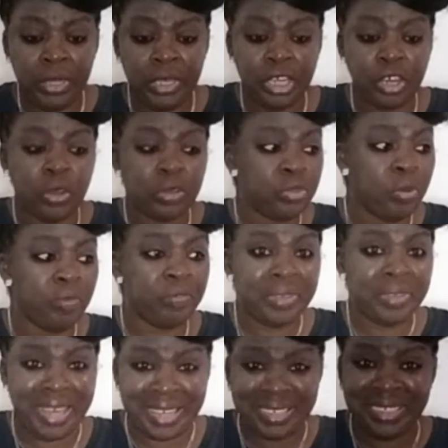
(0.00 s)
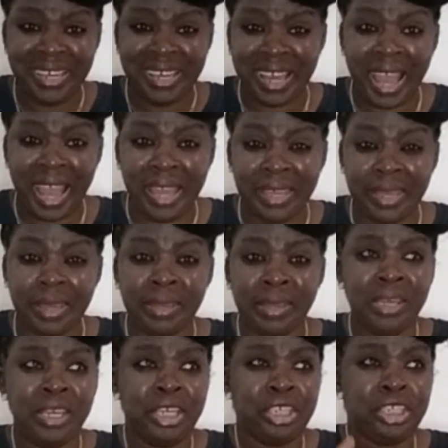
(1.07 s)
cost of getting a car here,
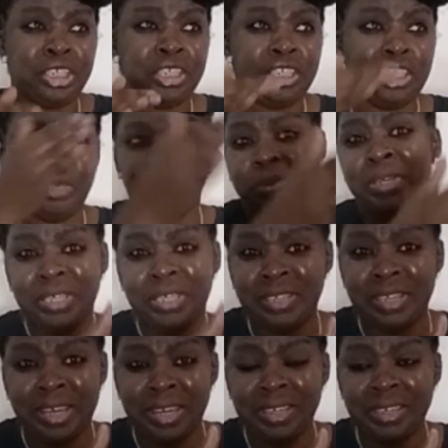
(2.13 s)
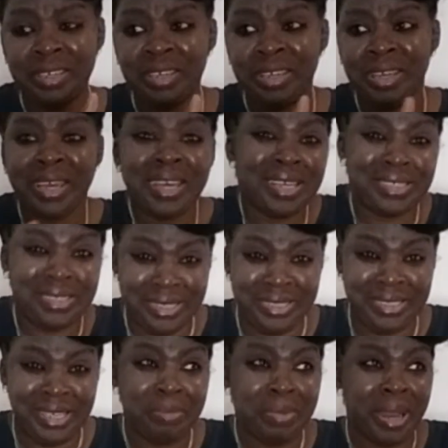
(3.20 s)
shipping it there, is the
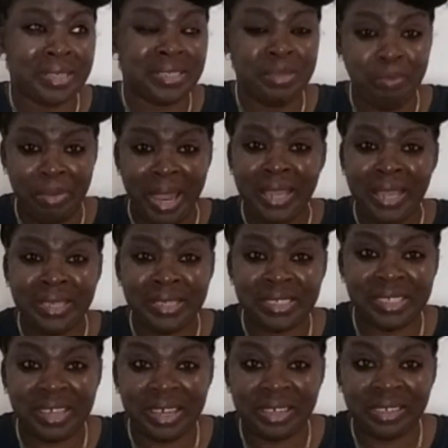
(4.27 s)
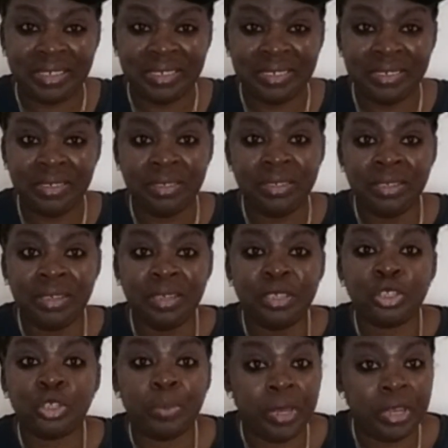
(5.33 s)
same as buying it there?
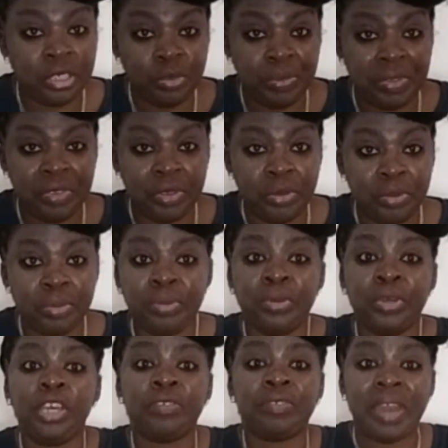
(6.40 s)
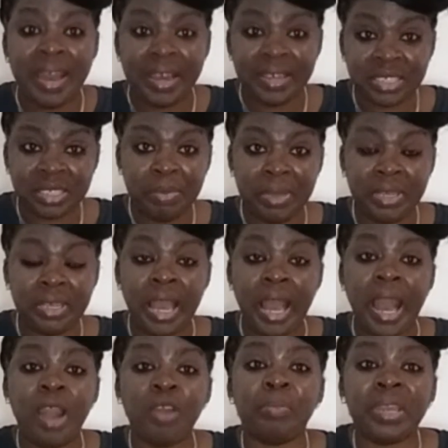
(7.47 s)
To be honest with you, if you ask me,
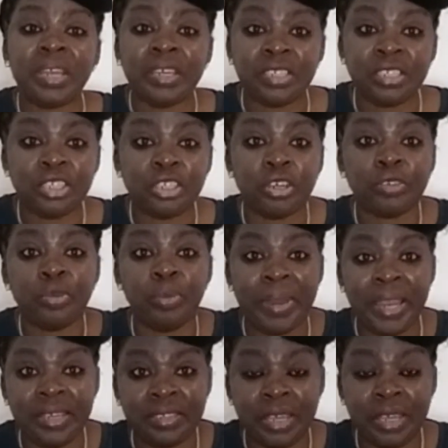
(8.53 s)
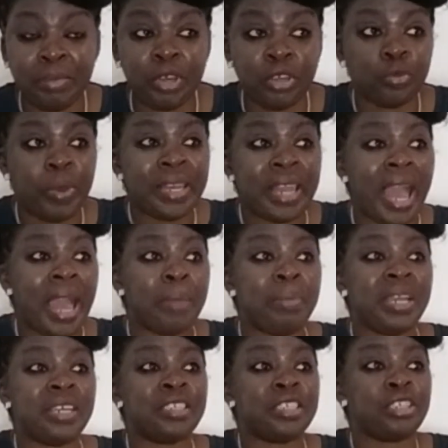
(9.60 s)
I will make a decision to buy it there, because when I make
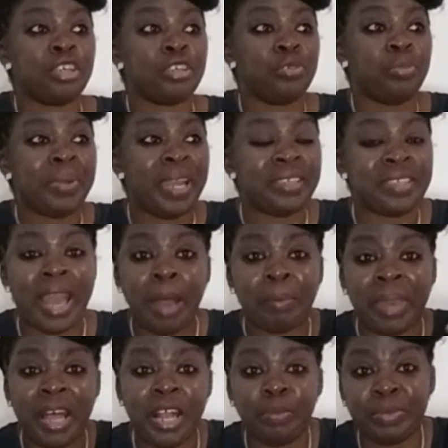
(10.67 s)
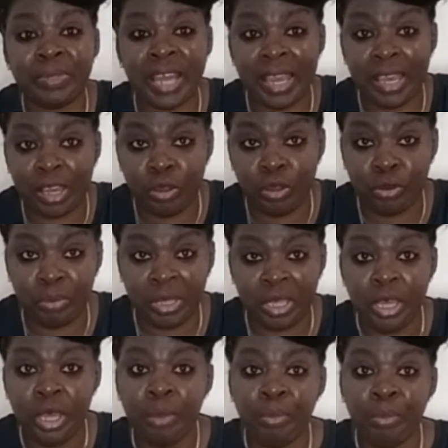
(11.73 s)
a decision to buy it there, I'm helping that economy.
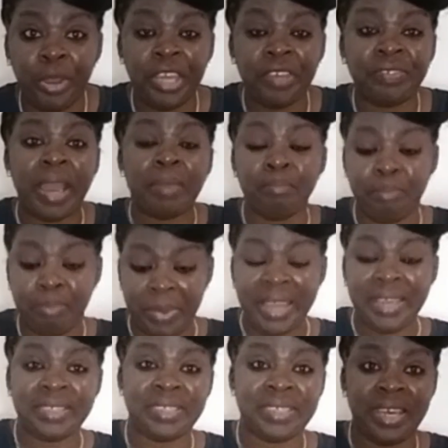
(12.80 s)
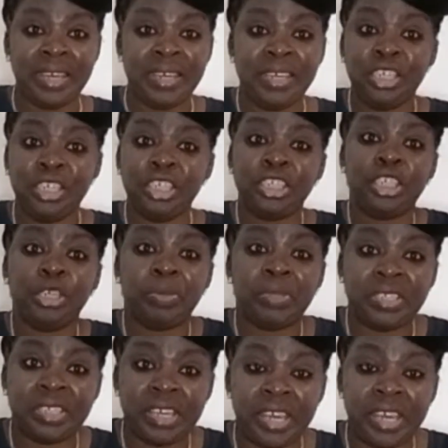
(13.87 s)
But if I buy it here, ship it